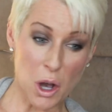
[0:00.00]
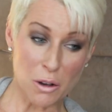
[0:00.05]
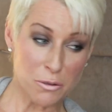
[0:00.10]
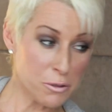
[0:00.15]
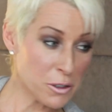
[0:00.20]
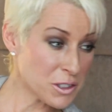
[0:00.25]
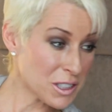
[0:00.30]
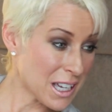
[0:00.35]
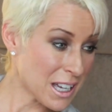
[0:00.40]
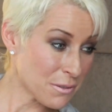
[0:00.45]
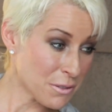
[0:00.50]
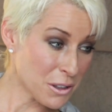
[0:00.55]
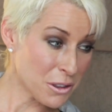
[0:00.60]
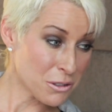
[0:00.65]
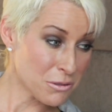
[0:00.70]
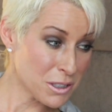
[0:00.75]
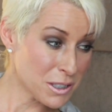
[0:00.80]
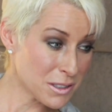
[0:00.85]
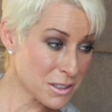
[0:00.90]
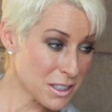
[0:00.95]
Offer to have a
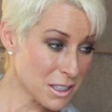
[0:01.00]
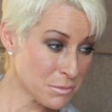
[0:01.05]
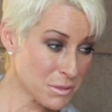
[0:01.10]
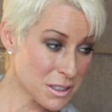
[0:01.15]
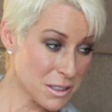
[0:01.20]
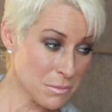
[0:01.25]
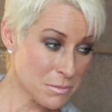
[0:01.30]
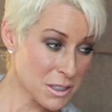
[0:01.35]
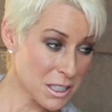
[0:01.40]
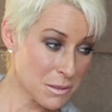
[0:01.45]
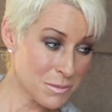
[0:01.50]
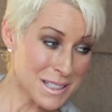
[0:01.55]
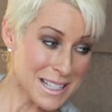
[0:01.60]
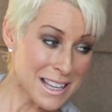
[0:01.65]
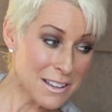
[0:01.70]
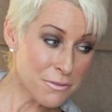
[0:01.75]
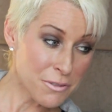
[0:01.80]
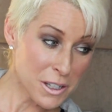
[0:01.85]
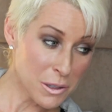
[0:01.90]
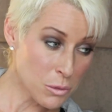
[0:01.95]
threesome sometimes.
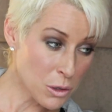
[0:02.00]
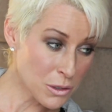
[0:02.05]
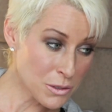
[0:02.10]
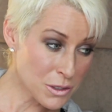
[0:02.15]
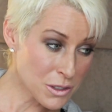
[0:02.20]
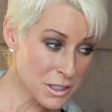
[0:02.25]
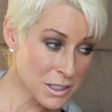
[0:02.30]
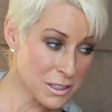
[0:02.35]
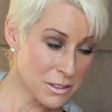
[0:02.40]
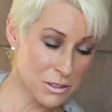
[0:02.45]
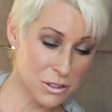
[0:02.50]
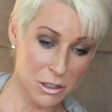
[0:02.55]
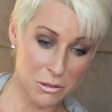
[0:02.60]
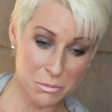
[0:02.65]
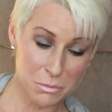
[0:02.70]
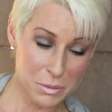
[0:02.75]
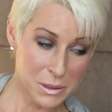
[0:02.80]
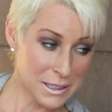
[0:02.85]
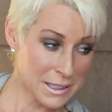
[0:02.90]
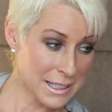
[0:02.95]
If he wants it,
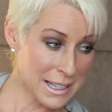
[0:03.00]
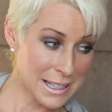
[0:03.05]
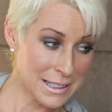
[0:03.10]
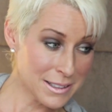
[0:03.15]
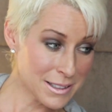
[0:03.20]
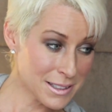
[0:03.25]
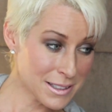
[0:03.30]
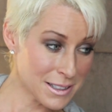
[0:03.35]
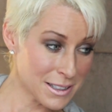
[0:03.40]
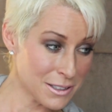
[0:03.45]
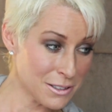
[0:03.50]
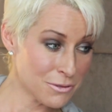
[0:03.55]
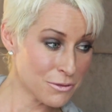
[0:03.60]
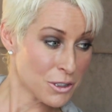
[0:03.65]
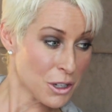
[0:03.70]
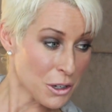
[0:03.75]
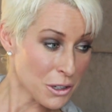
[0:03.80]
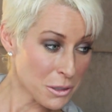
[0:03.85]
don't be against it. You've got